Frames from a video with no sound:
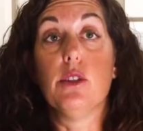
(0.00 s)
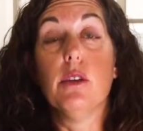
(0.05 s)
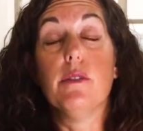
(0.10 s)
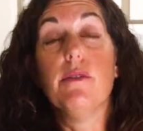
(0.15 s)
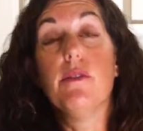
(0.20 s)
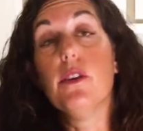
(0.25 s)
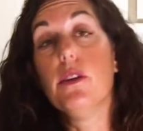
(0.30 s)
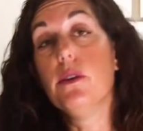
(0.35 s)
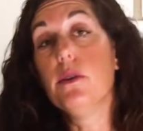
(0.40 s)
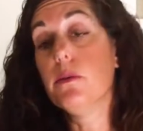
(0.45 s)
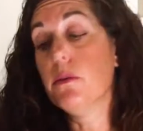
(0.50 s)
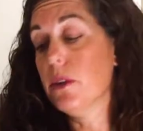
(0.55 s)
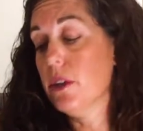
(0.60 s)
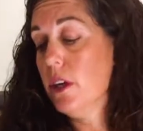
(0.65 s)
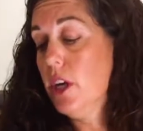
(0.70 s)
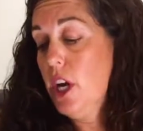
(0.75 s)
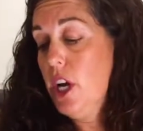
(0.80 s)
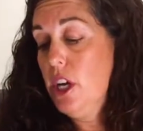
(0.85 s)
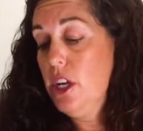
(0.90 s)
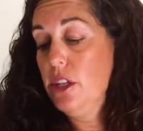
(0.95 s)
So if you
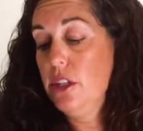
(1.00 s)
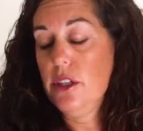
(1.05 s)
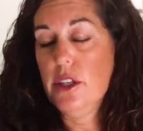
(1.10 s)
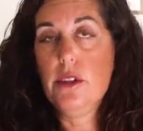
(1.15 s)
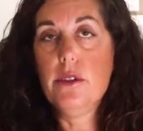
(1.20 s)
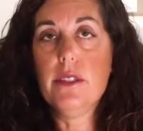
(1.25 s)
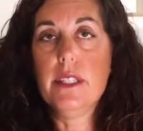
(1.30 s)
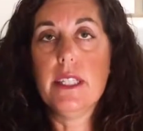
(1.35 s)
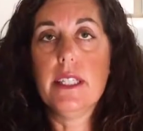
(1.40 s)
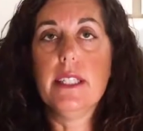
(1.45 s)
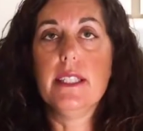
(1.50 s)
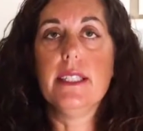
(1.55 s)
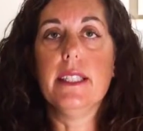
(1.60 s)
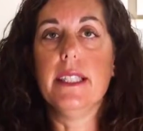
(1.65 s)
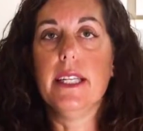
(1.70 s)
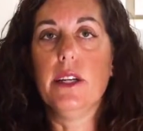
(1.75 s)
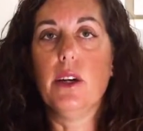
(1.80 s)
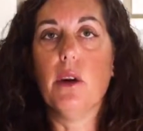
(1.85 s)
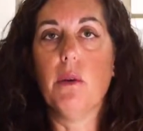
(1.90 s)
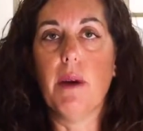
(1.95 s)
were to use this
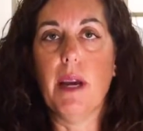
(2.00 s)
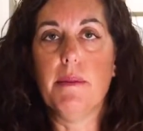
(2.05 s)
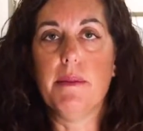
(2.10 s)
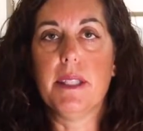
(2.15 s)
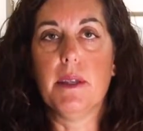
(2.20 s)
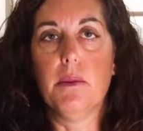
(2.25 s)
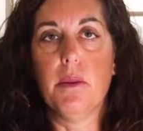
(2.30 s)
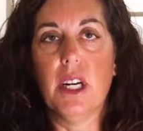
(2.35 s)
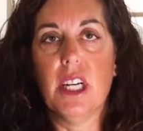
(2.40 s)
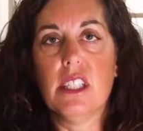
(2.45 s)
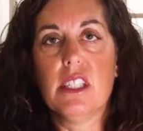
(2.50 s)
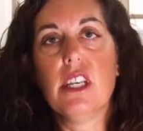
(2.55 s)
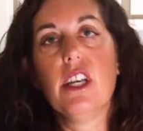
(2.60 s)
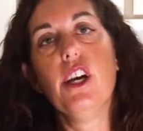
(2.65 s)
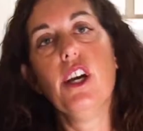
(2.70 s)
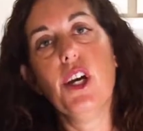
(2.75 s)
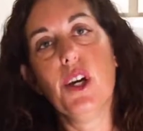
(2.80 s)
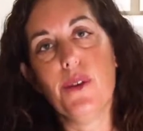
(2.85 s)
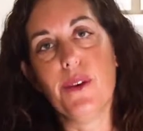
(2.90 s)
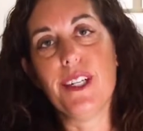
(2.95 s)
and then go wipe somewhere else,
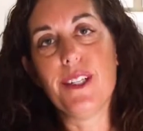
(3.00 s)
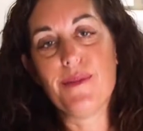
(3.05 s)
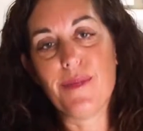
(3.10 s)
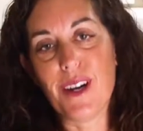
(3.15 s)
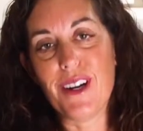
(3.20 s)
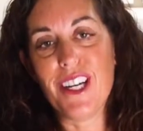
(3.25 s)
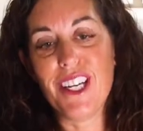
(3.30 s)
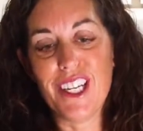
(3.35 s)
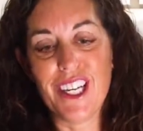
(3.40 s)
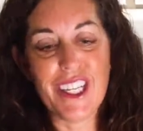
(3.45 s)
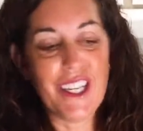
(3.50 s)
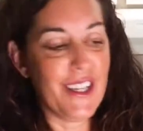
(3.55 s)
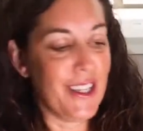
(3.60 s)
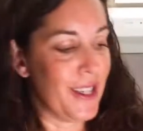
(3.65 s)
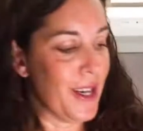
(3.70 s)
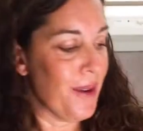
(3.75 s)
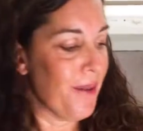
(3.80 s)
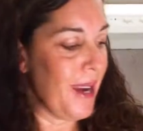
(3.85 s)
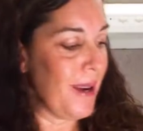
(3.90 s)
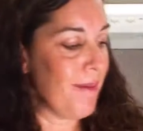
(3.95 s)
which probably you're not going
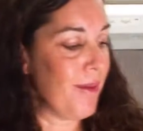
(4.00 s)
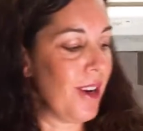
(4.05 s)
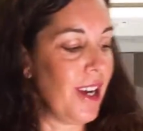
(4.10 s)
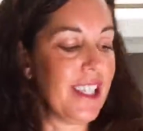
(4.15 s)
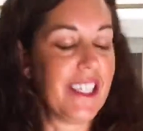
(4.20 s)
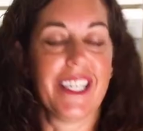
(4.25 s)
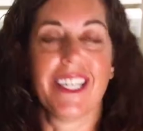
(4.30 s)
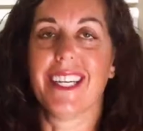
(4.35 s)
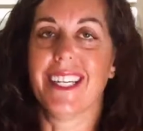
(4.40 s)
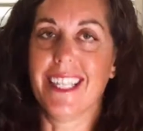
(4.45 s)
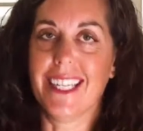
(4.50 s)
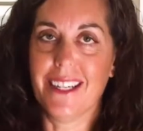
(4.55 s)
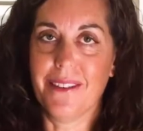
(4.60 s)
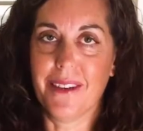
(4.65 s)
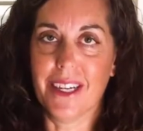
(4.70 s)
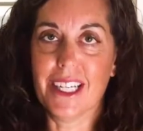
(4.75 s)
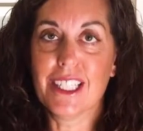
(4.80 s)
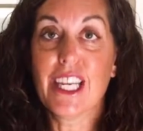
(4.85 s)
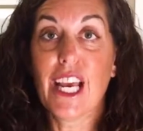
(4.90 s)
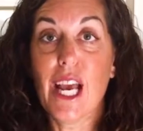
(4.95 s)
to go wipe raw chicken
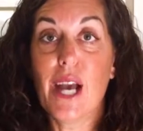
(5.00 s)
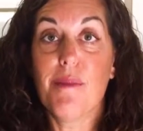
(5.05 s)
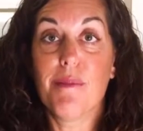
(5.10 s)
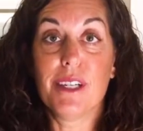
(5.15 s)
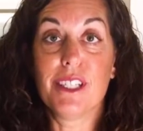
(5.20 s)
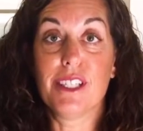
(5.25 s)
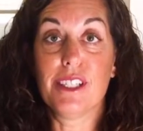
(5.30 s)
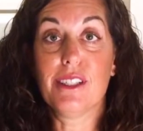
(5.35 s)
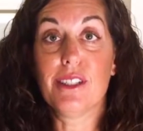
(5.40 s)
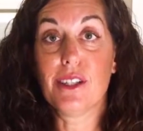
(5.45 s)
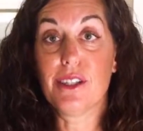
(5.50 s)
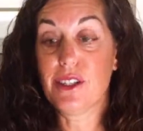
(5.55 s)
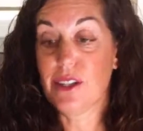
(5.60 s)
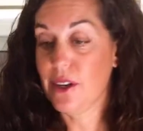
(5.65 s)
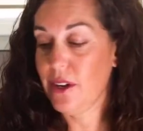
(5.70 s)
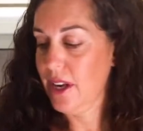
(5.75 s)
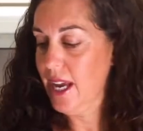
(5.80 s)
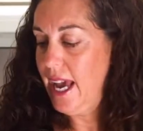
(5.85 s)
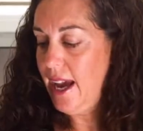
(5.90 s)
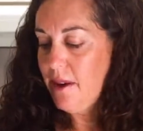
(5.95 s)
anywhere else, but just to
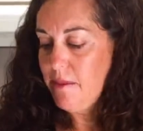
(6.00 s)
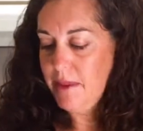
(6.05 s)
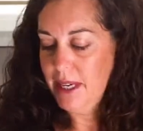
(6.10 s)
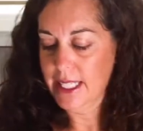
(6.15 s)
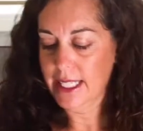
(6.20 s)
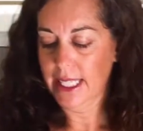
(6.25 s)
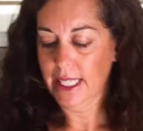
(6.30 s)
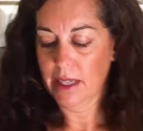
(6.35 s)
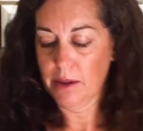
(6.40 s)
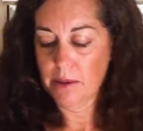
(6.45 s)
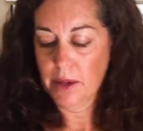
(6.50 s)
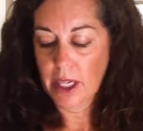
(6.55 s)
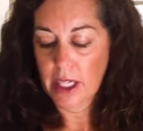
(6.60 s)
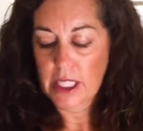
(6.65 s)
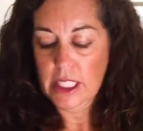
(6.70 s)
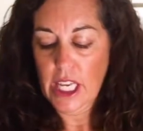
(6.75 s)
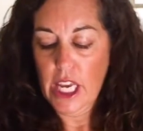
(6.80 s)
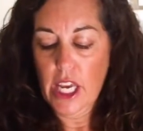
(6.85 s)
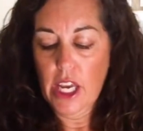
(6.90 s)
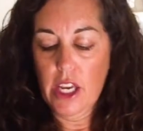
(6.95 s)
show you how amazing it
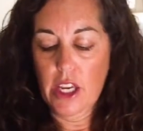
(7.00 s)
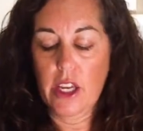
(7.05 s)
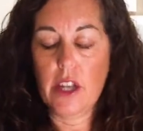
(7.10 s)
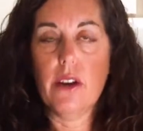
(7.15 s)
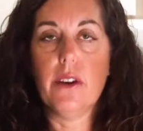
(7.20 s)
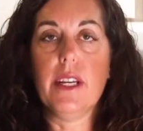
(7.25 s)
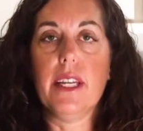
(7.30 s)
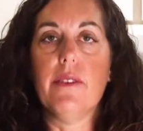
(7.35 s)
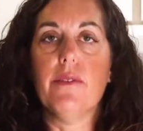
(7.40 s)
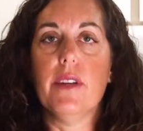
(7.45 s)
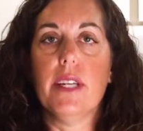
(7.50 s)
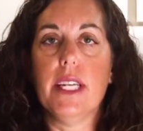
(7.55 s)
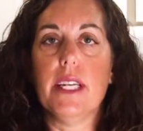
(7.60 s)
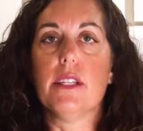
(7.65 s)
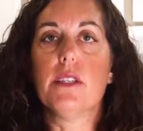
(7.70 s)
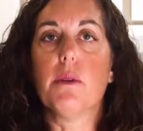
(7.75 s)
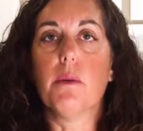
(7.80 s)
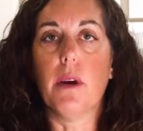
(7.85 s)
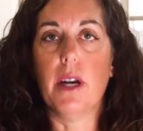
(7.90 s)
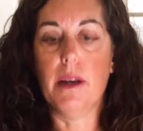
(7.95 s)
works, you don't even
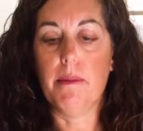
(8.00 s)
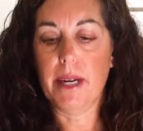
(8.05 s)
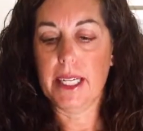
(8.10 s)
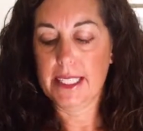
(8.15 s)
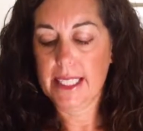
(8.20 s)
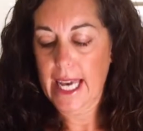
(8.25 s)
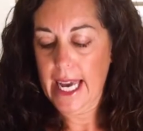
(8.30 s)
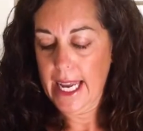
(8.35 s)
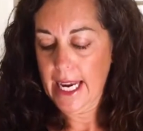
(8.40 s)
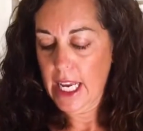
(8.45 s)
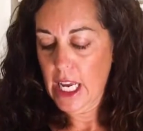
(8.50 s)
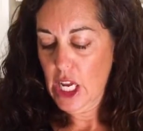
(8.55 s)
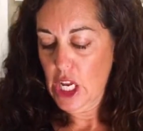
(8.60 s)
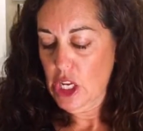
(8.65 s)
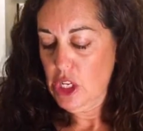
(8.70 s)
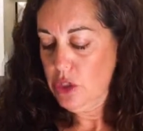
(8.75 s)
need to worry about that.